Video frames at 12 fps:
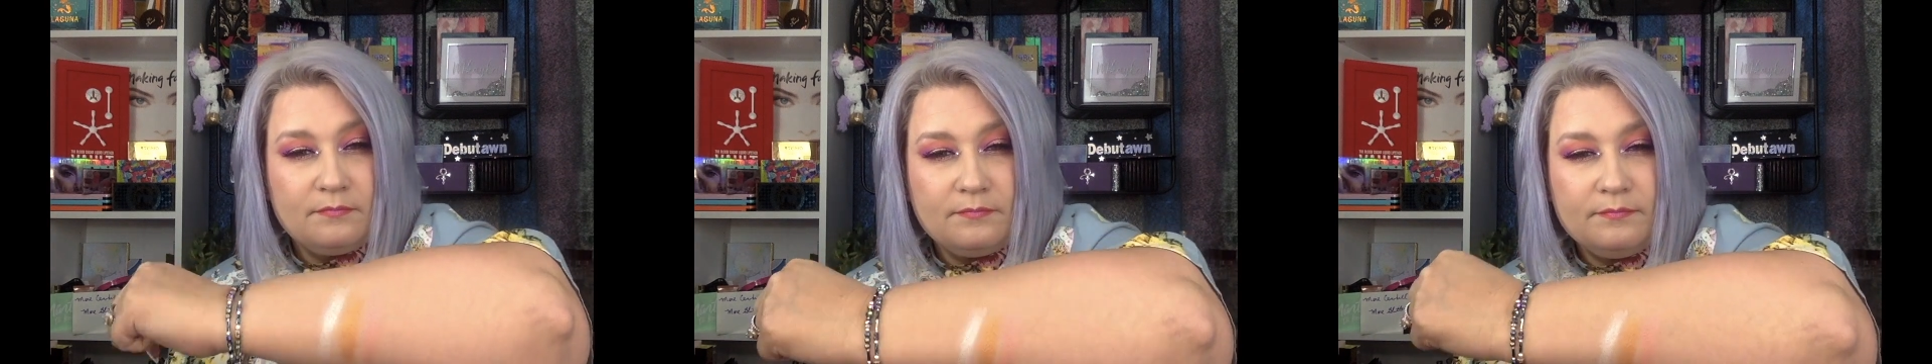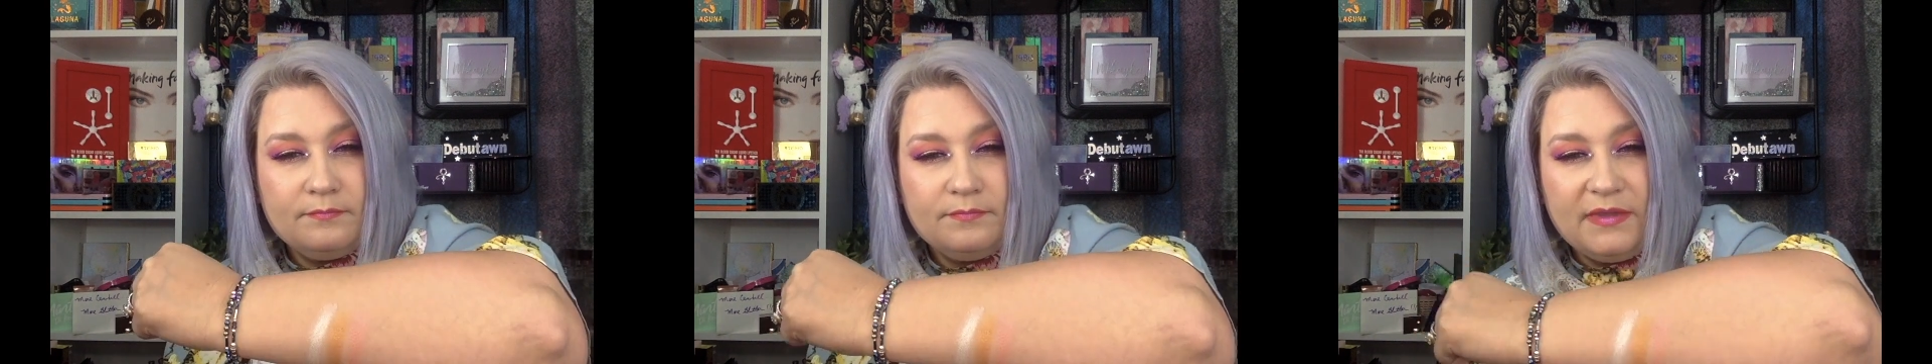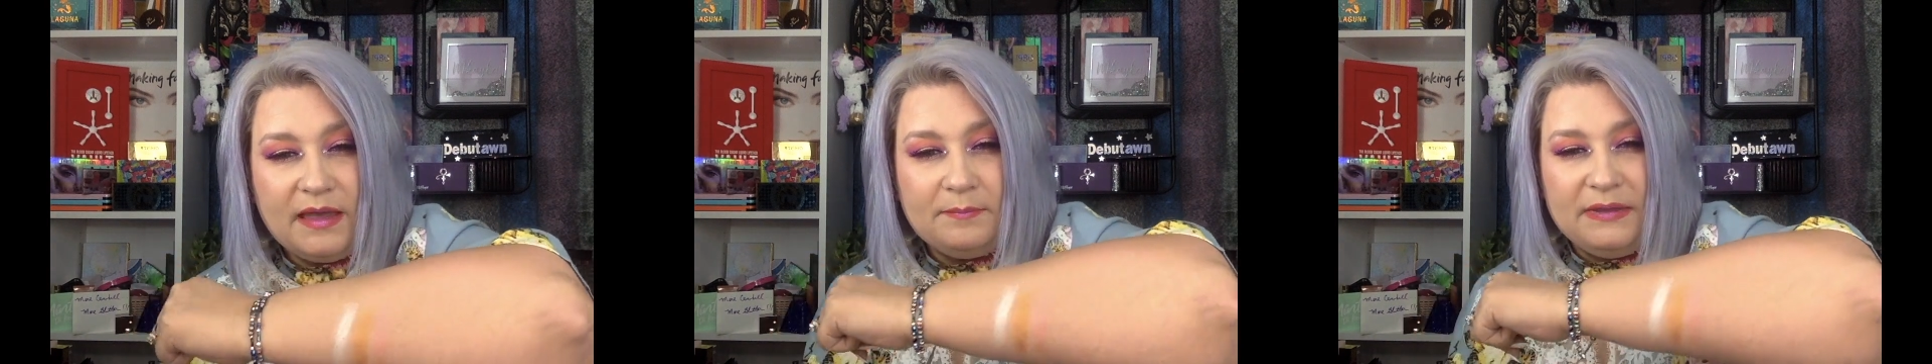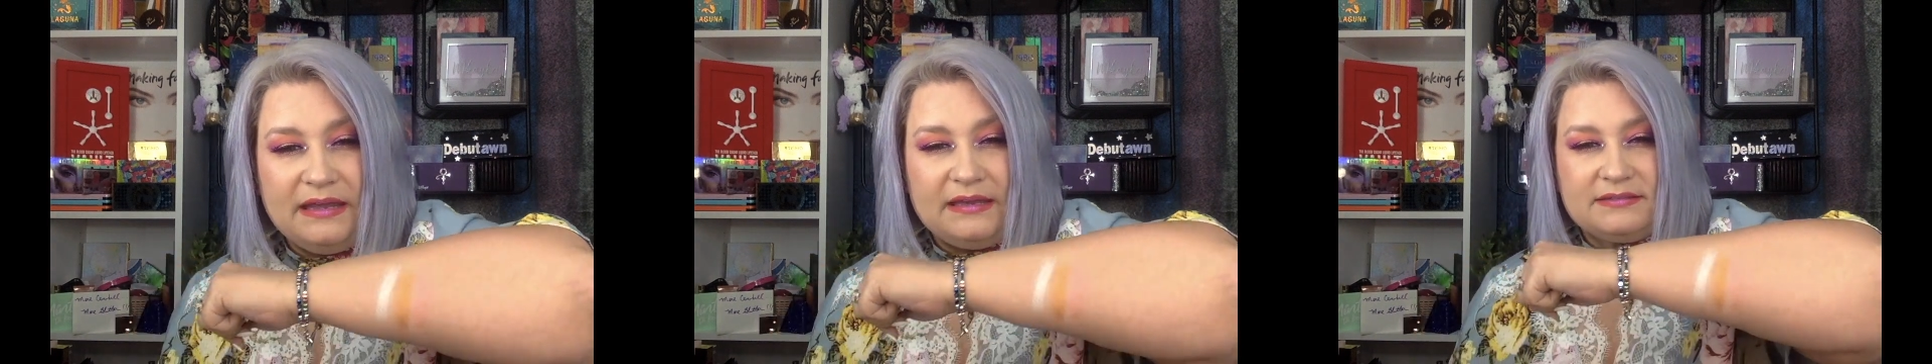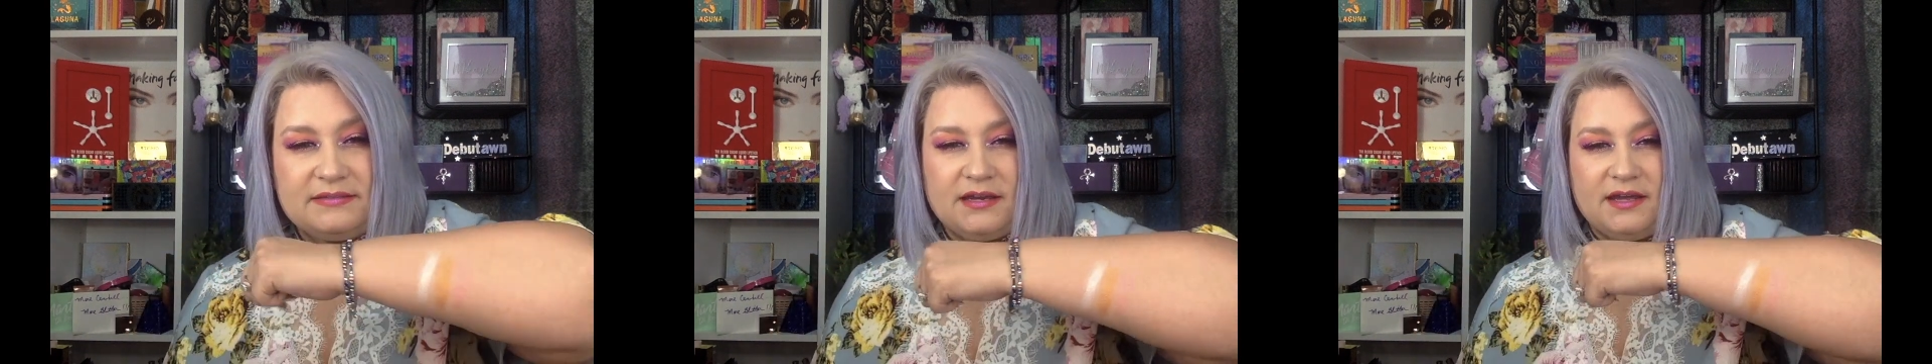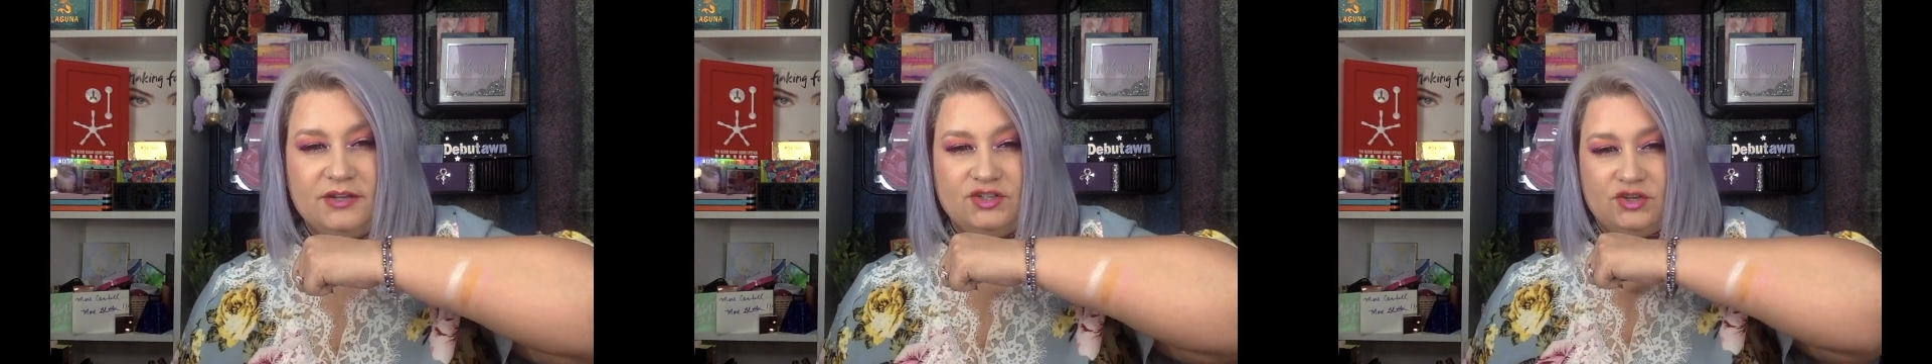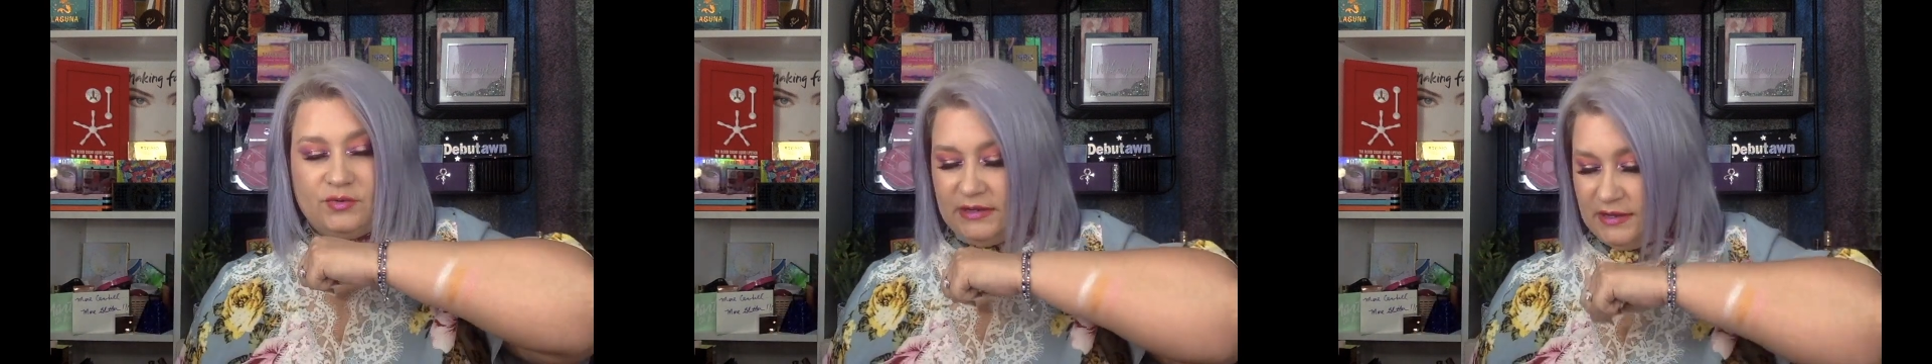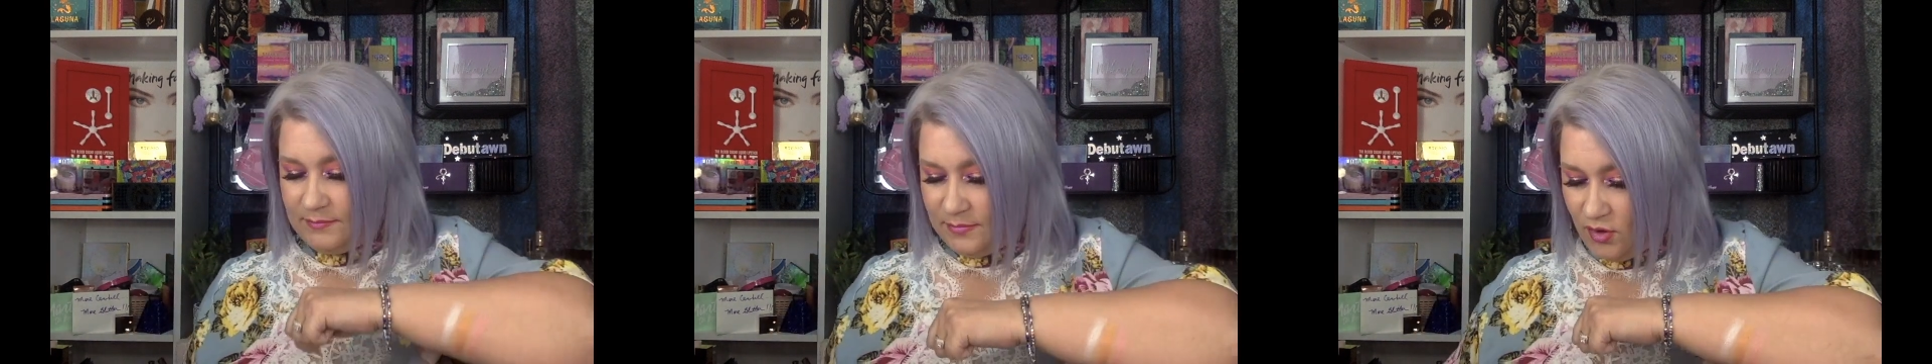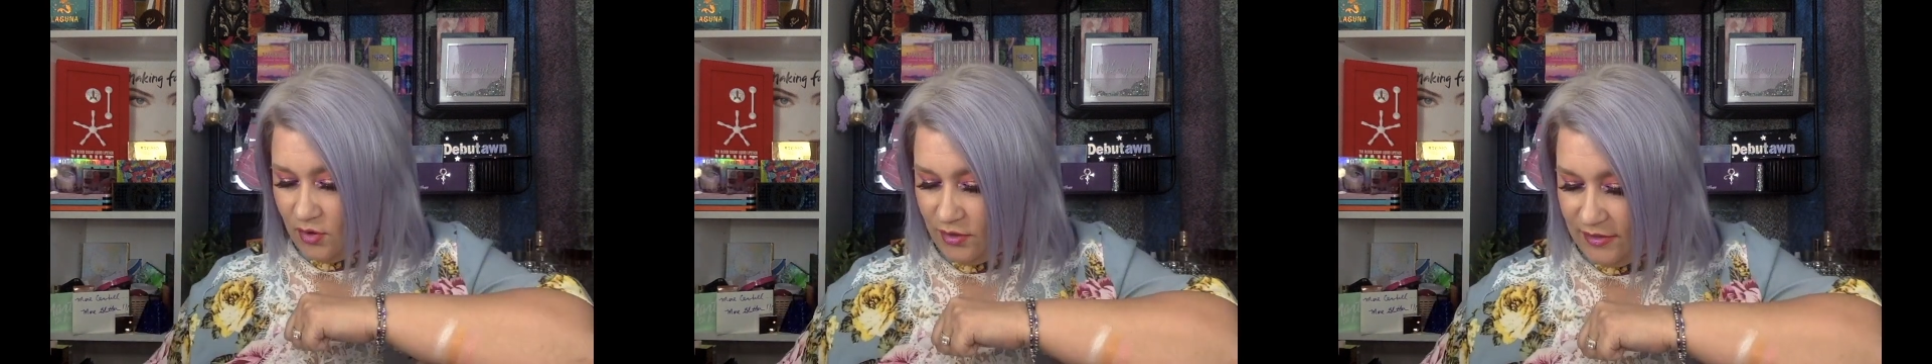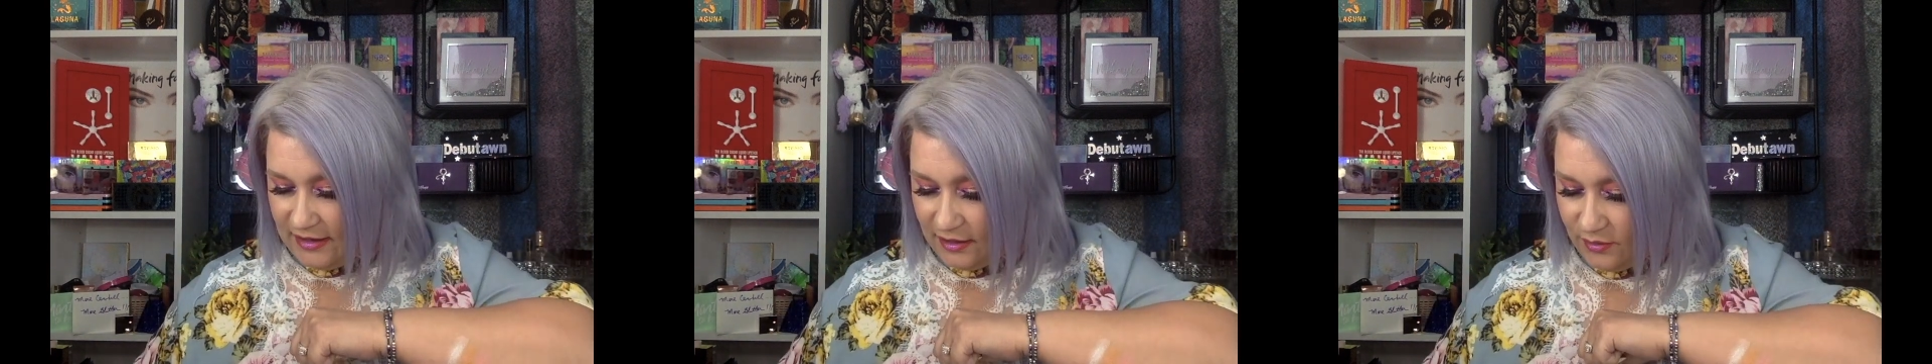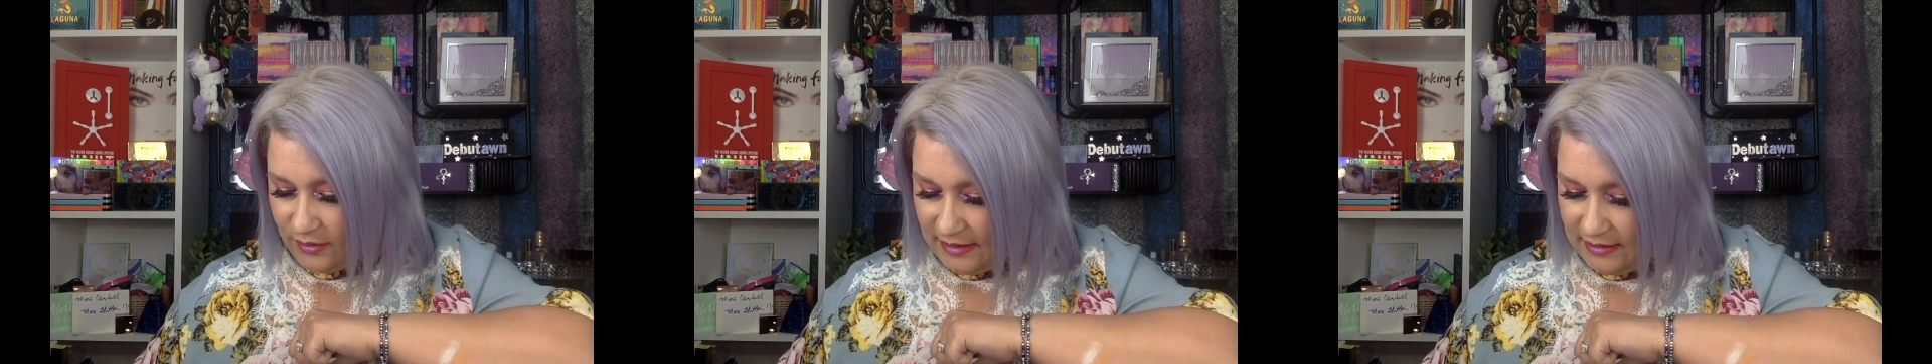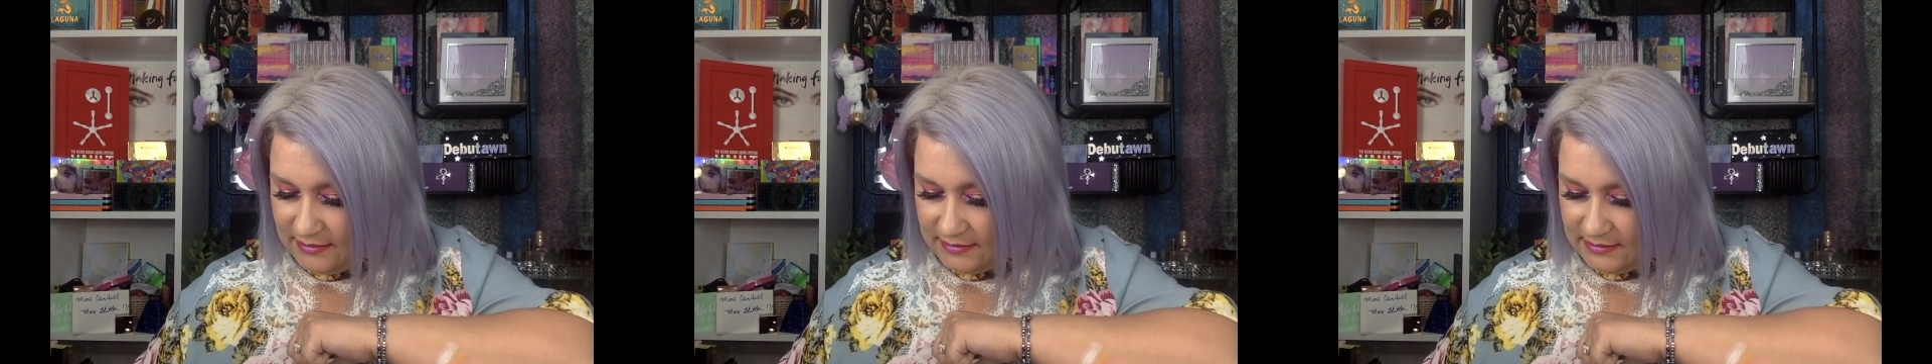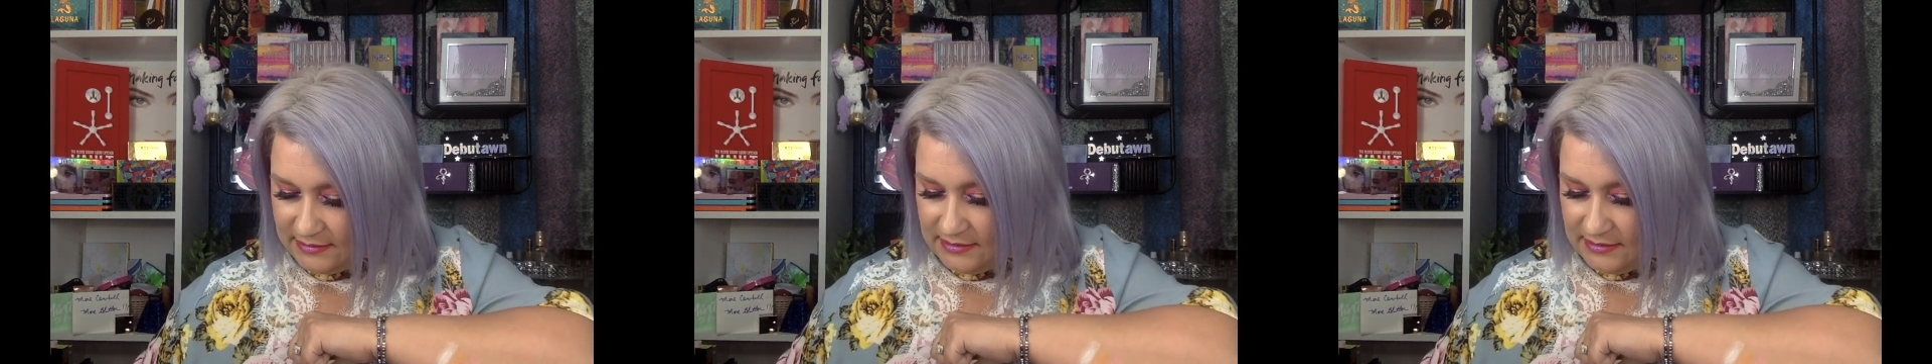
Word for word: That pink is not showing up all that great.